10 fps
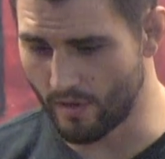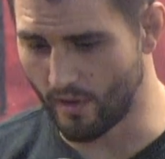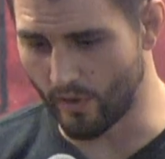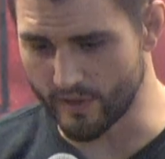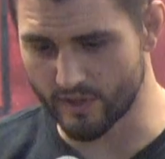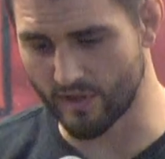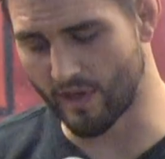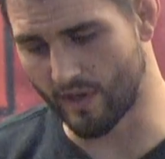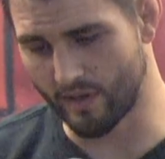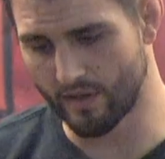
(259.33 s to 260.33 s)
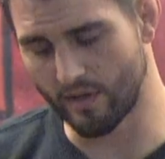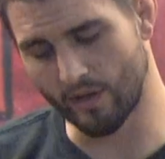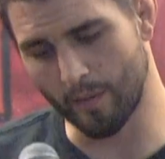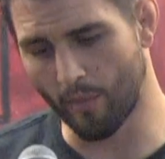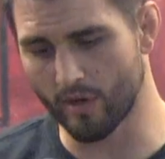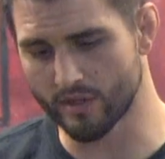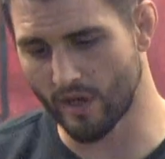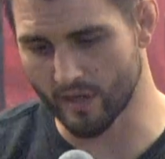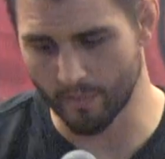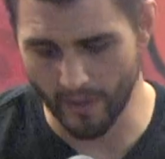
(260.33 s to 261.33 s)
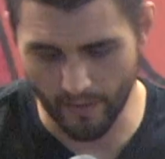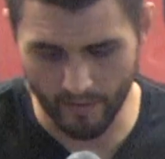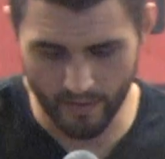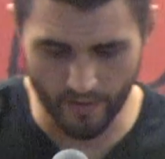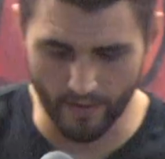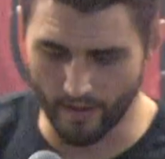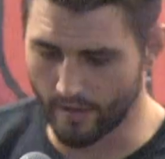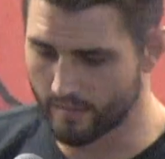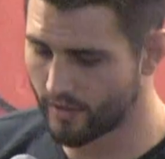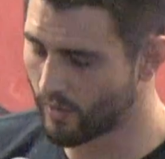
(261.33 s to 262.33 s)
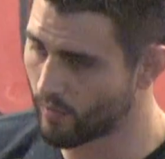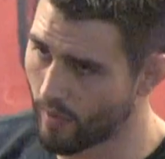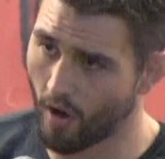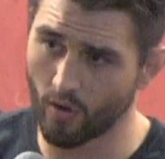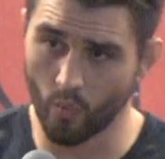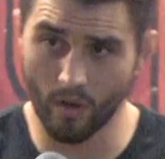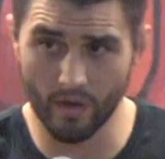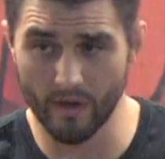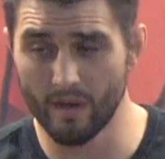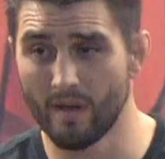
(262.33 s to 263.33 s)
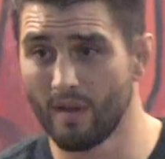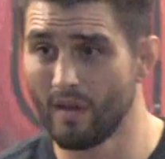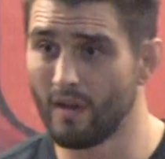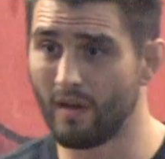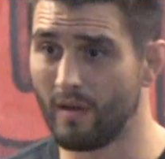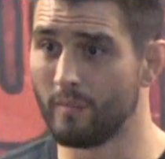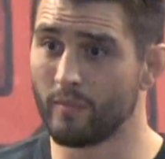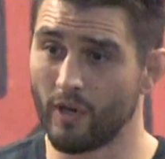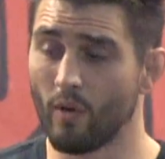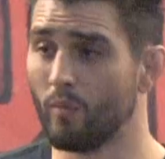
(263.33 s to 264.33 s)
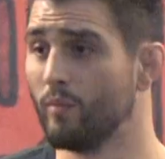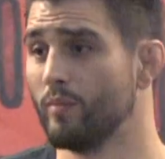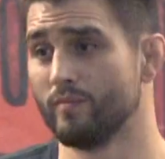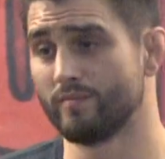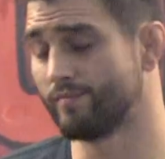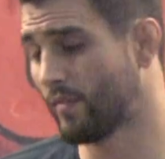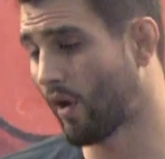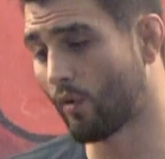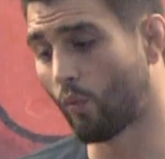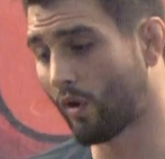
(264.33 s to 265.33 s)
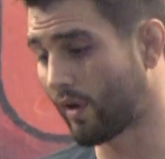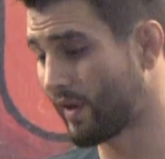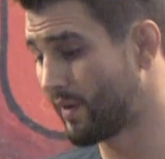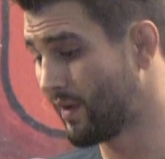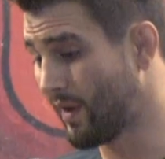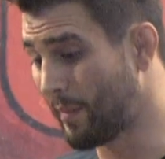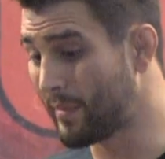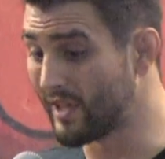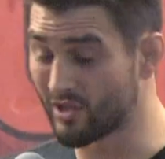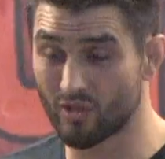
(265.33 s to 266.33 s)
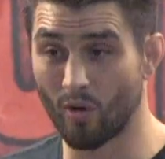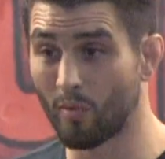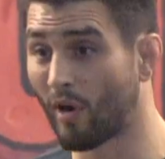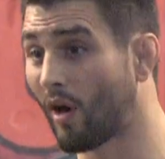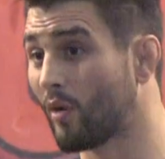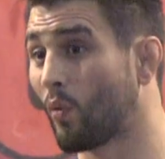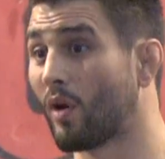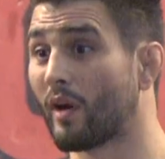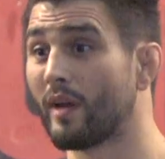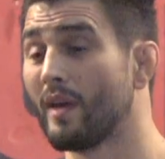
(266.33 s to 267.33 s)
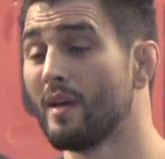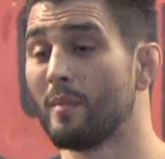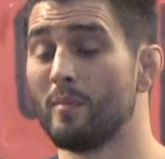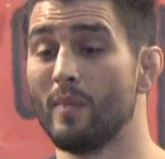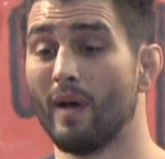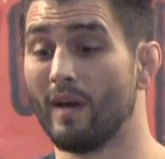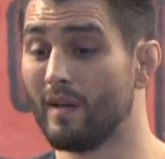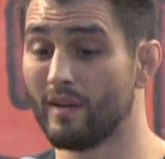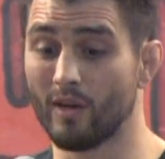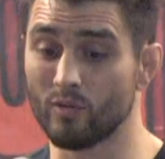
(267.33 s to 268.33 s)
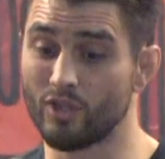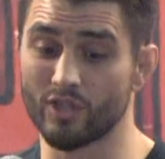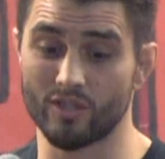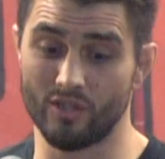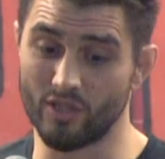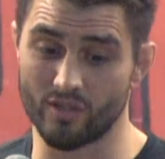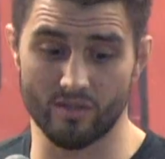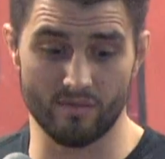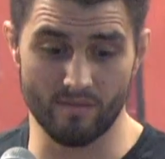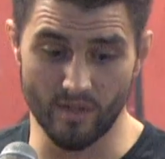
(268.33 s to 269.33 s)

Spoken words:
it's like Martin talked about, hard work, hard work, being sober, hard work, just